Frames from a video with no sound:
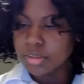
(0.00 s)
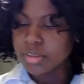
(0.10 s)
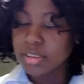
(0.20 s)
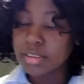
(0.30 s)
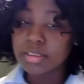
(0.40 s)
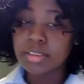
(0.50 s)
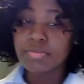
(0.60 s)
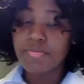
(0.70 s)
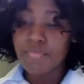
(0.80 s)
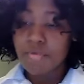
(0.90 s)

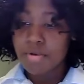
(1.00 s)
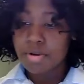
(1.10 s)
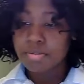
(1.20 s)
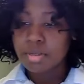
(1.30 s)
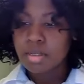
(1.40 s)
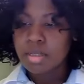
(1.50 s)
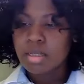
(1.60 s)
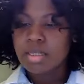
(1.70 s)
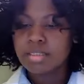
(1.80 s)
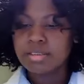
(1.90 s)
sentencing reform
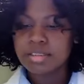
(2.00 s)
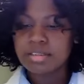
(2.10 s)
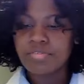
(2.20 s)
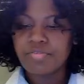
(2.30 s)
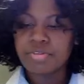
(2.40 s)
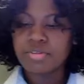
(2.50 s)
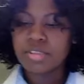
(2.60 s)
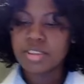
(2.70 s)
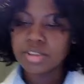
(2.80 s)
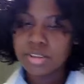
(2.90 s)
and sex offender
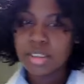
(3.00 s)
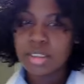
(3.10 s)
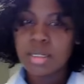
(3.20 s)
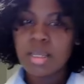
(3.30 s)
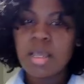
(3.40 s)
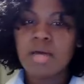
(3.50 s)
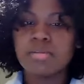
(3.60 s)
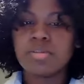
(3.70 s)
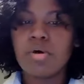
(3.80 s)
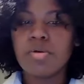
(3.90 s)
sanctioning. I
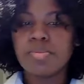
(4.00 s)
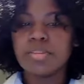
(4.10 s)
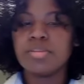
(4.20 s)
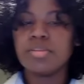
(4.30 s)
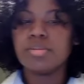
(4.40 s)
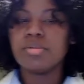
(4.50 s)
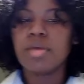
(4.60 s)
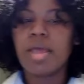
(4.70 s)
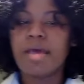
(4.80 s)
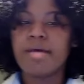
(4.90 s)
was hoping to
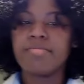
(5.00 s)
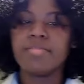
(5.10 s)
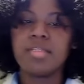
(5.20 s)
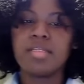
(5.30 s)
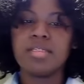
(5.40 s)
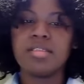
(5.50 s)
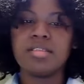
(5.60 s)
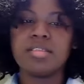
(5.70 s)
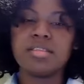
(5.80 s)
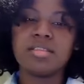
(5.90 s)
have the
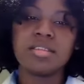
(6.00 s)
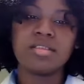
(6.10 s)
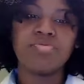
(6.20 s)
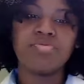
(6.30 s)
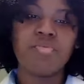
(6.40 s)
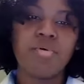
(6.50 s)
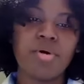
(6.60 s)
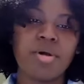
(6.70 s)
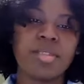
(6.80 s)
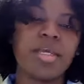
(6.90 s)
sentences
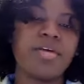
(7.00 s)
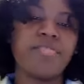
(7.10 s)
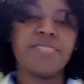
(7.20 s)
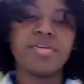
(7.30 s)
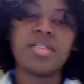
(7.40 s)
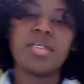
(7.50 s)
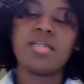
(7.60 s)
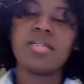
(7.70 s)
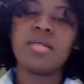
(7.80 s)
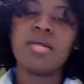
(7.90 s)
for
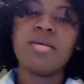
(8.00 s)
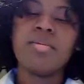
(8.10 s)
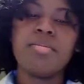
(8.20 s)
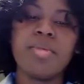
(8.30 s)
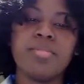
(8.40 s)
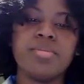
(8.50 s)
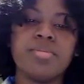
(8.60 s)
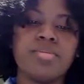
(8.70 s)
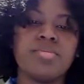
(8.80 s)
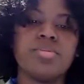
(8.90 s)
gang-affiliated
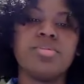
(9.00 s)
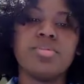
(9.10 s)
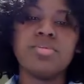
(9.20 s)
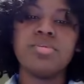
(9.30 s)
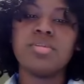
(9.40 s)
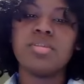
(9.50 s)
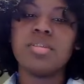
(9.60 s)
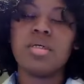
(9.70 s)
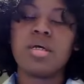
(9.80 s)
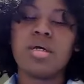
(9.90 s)
members reduced
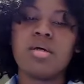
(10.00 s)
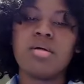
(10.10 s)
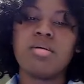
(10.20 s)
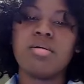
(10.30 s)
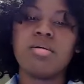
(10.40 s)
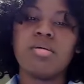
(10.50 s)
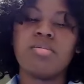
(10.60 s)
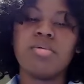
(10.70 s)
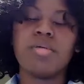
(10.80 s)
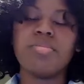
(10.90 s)

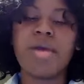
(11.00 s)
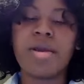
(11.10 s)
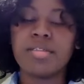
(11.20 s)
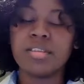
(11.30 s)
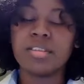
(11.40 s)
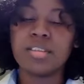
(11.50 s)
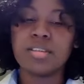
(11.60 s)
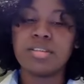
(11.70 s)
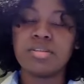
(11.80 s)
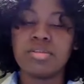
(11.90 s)
with
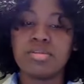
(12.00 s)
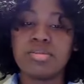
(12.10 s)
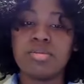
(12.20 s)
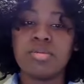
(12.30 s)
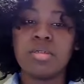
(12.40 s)
comparisons to